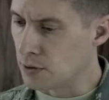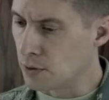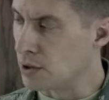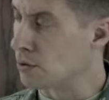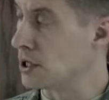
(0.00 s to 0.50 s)

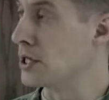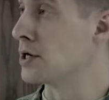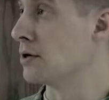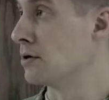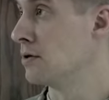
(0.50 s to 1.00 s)
or to
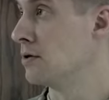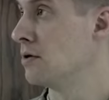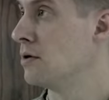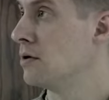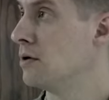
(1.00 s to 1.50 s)
see
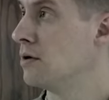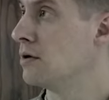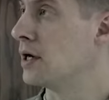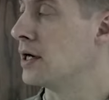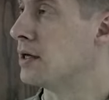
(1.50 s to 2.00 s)
these,
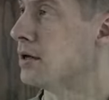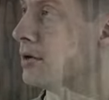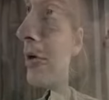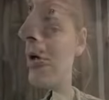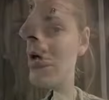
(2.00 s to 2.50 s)
these
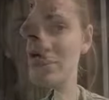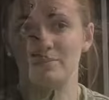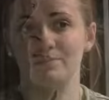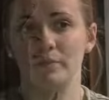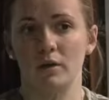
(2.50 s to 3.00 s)
young men
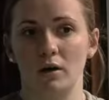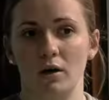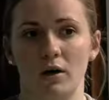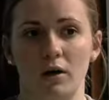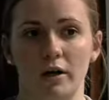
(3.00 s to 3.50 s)

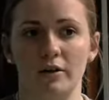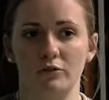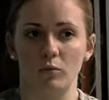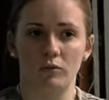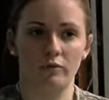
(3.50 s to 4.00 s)
and women
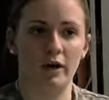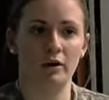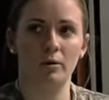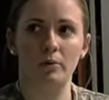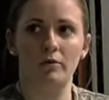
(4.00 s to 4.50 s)
coming off the
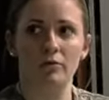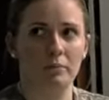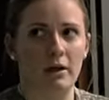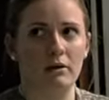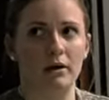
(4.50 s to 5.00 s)
battlefield,
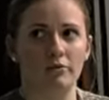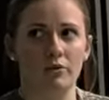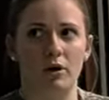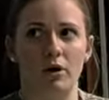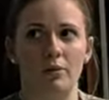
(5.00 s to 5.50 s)

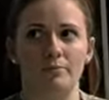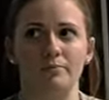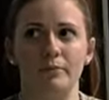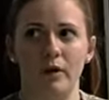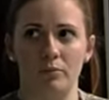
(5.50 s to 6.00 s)

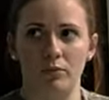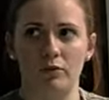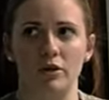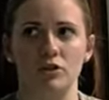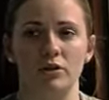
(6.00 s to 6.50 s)
uh,
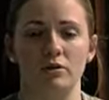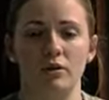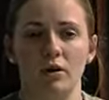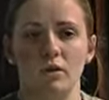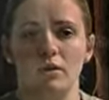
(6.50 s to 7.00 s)
18,
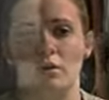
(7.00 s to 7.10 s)
19 years